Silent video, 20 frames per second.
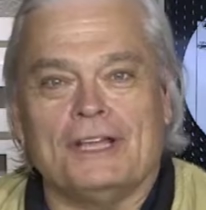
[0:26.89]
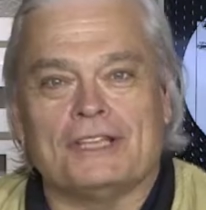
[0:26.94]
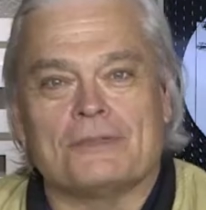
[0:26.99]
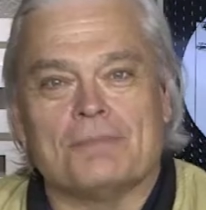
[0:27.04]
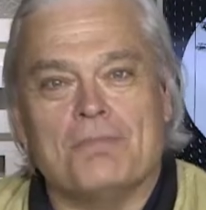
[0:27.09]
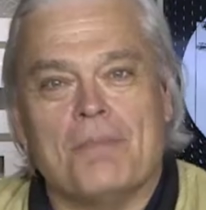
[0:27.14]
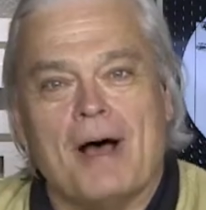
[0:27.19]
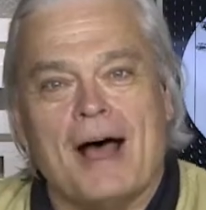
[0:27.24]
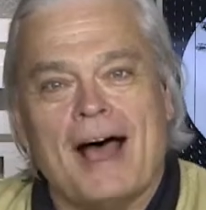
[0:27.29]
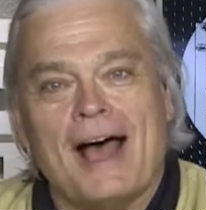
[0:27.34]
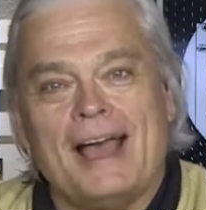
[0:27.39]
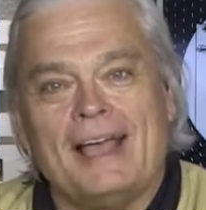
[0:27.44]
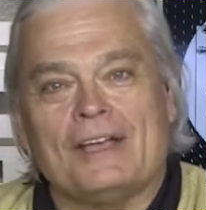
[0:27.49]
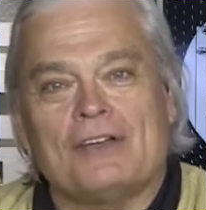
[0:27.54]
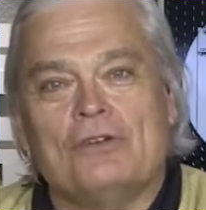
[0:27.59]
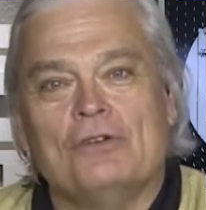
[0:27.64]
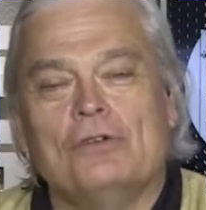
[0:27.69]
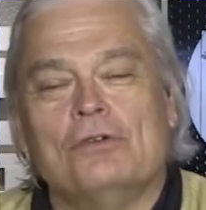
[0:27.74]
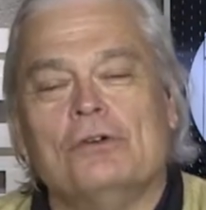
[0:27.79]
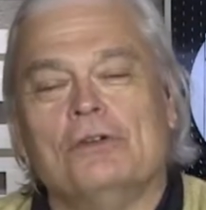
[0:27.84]
It's My
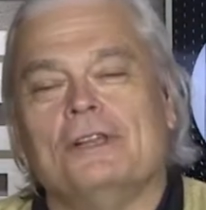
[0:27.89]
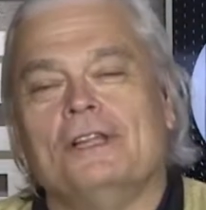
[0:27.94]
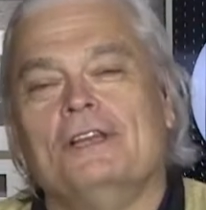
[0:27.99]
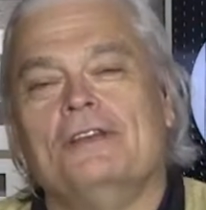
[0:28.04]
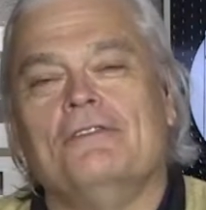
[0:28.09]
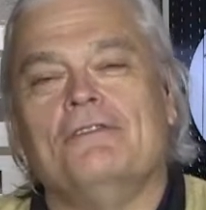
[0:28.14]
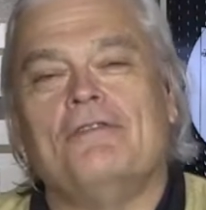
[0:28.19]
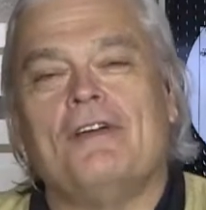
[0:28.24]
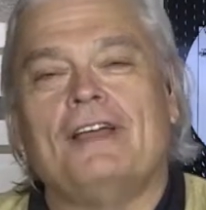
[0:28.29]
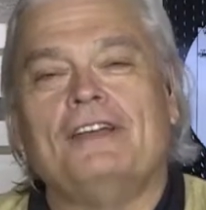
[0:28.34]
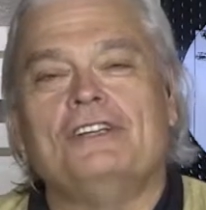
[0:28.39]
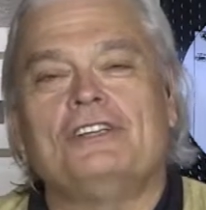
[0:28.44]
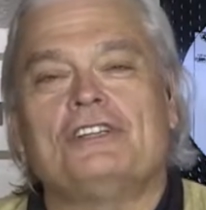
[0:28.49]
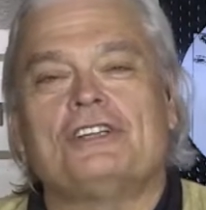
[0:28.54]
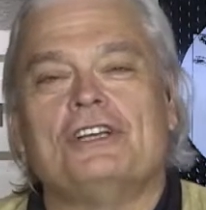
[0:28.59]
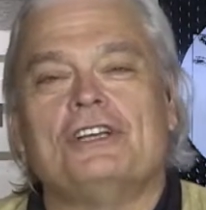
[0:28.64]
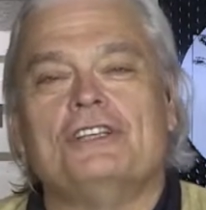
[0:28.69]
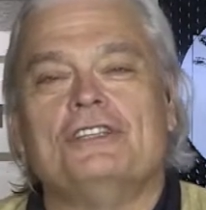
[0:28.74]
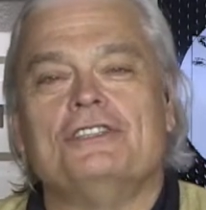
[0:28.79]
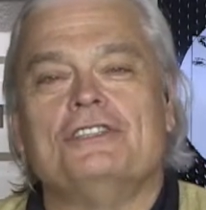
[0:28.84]
Cool
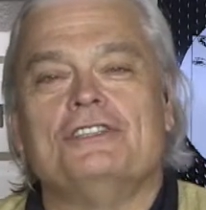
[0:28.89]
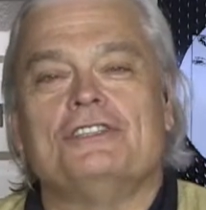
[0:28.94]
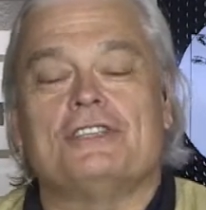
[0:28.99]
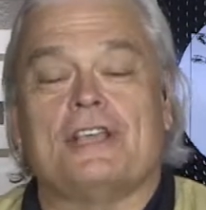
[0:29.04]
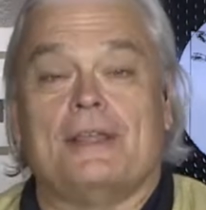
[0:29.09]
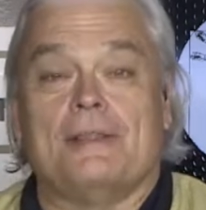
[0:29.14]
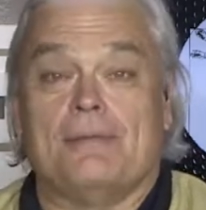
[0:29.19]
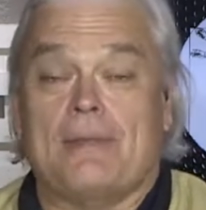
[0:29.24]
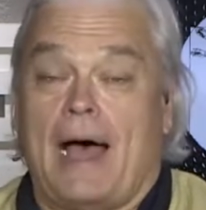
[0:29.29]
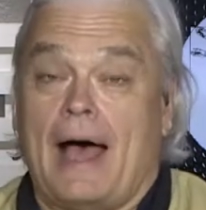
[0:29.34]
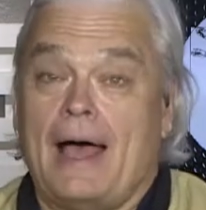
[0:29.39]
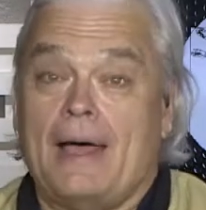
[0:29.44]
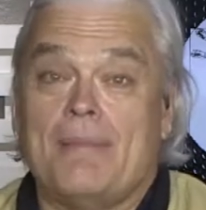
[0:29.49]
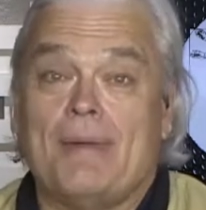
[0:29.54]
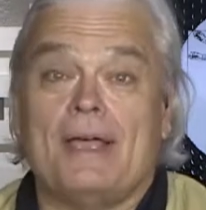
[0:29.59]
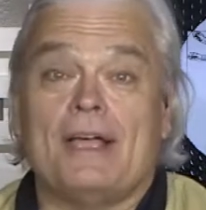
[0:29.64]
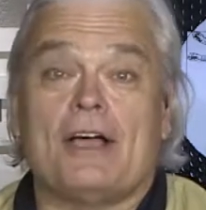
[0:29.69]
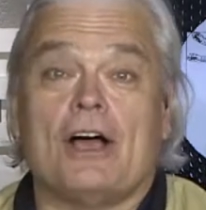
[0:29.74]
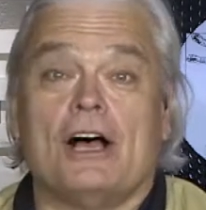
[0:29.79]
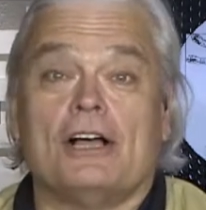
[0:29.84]
Inventions, and
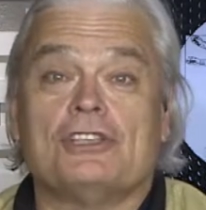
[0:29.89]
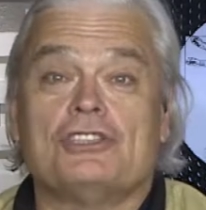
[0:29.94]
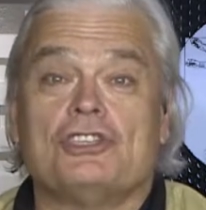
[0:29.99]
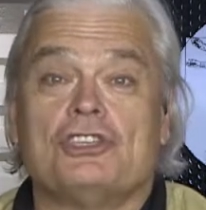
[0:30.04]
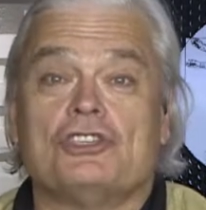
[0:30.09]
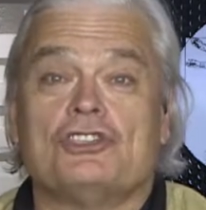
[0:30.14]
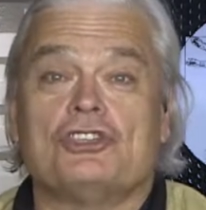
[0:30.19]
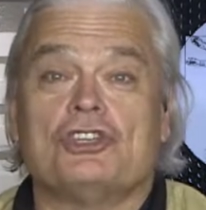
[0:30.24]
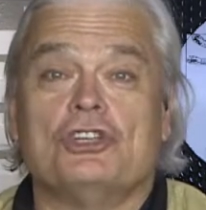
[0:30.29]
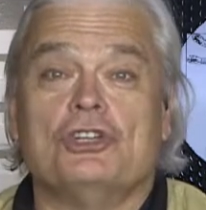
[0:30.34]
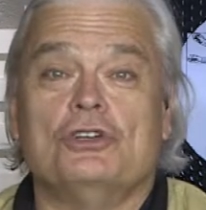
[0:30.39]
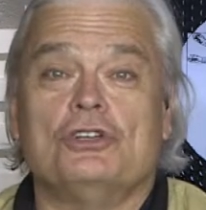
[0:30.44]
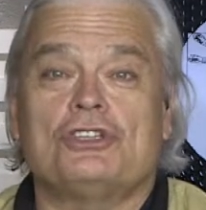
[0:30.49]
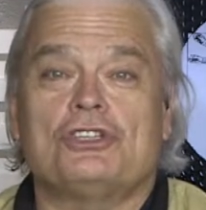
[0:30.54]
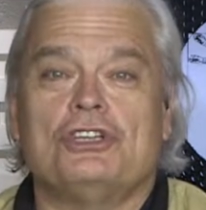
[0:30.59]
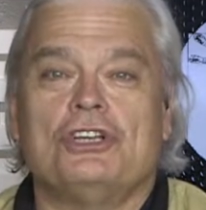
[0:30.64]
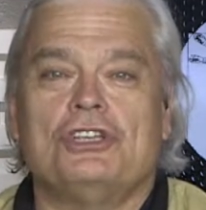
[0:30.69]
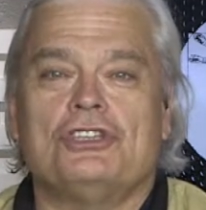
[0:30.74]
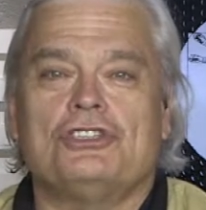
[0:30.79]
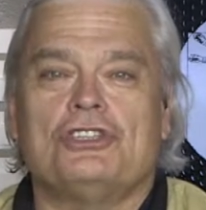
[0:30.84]
I'm Acosta the
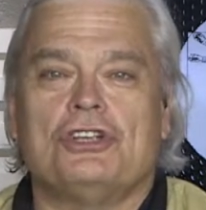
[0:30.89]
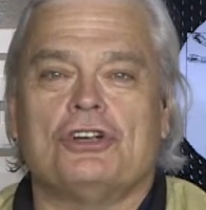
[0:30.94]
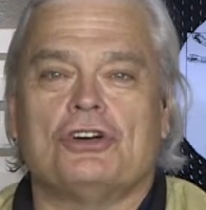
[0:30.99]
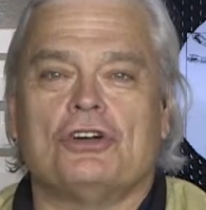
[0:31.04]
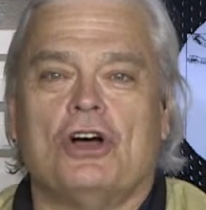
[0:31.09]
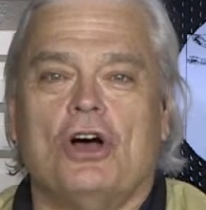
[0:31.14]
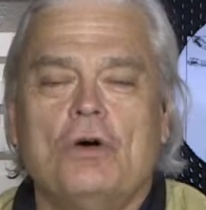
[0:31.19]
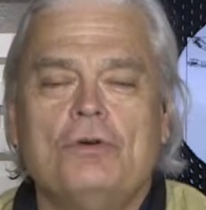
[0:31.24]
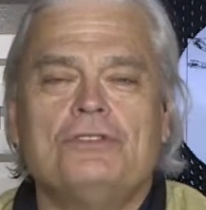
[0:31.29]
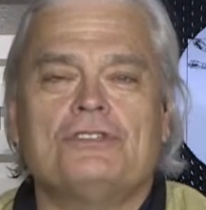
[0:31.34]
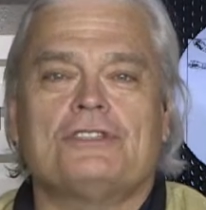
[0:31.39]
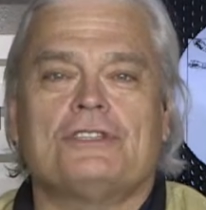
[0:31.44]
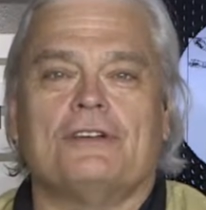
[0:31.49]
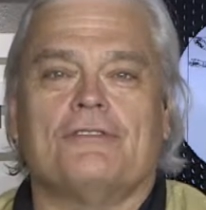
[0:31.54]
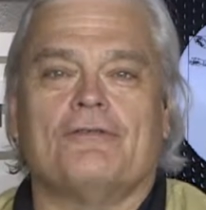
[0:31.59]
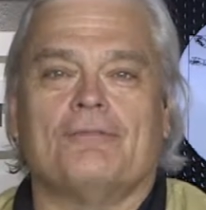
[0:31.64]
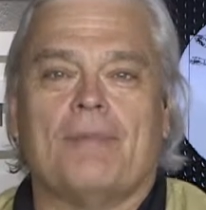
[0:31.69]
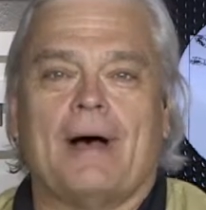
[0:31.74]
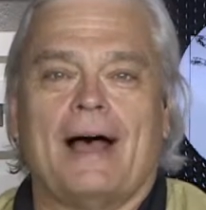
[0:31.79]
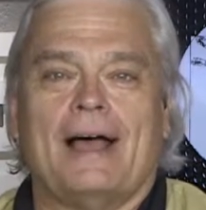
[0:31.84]
Solutionist, your host
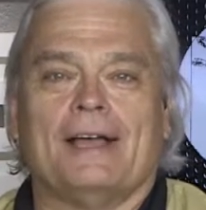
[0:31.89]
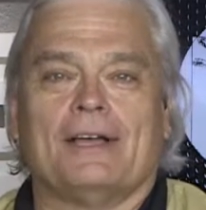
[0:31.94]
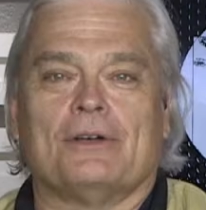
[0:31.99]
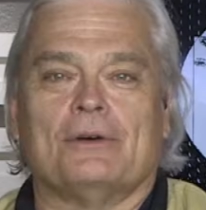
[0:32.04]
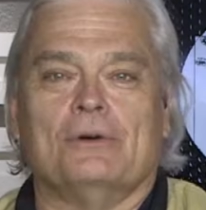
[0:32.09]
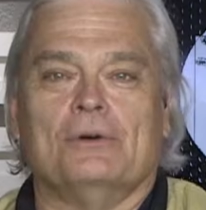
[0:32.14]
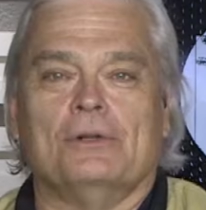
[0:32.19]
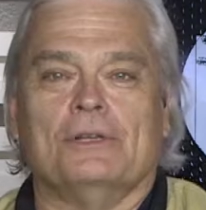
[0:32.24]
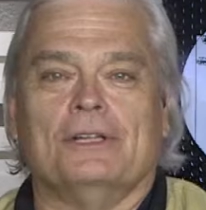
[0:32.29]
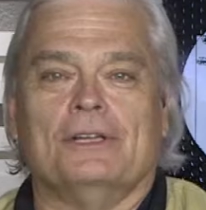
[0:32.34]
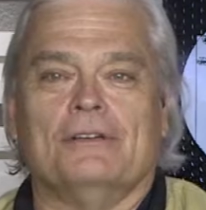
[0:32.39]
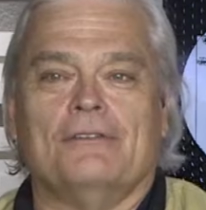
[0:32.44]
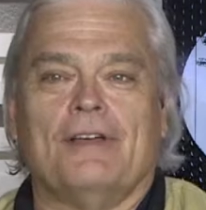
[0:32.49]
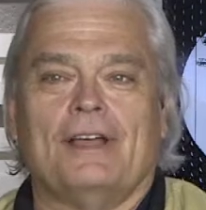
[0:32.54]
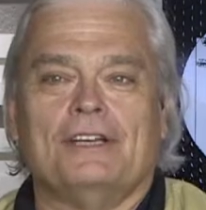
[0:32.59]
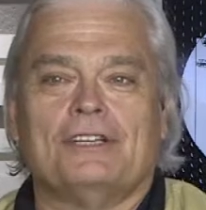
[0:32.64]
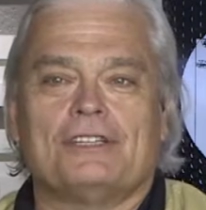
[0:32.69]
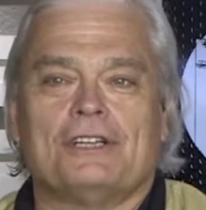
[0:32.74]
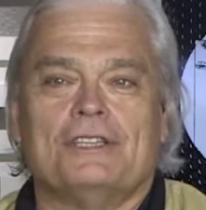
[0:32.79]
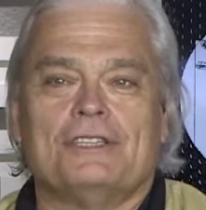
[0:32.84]
of My Cool
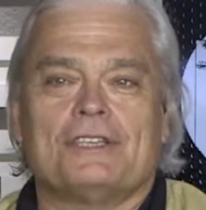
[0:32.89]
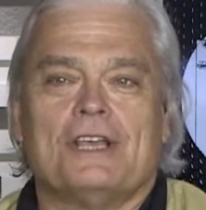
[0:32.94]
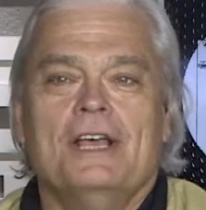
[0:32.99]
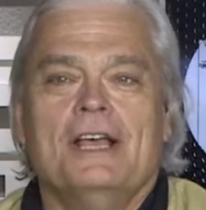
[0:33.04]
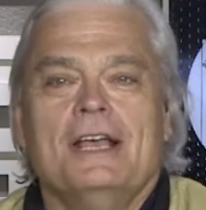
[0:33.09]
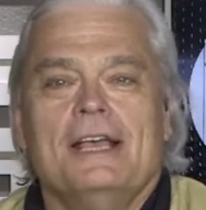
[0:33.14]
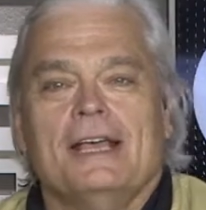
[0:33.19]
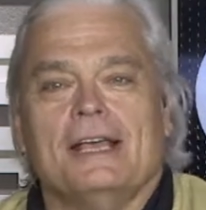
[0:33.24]
Inventions.